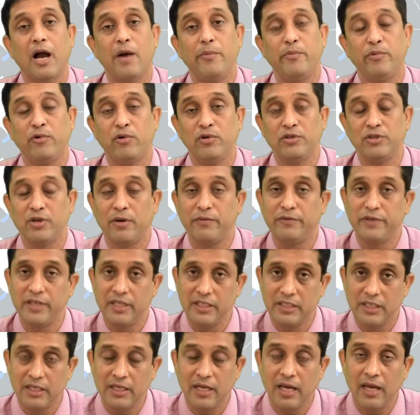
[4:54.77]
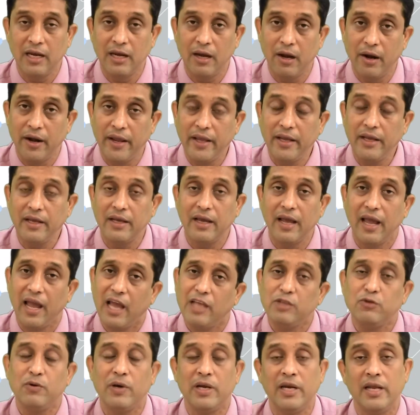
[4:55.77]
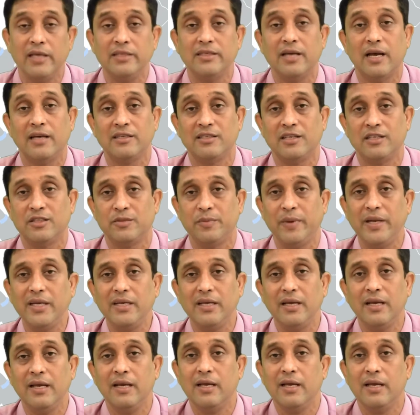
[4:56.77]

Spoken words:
approach of teaching and learning as well as assessment,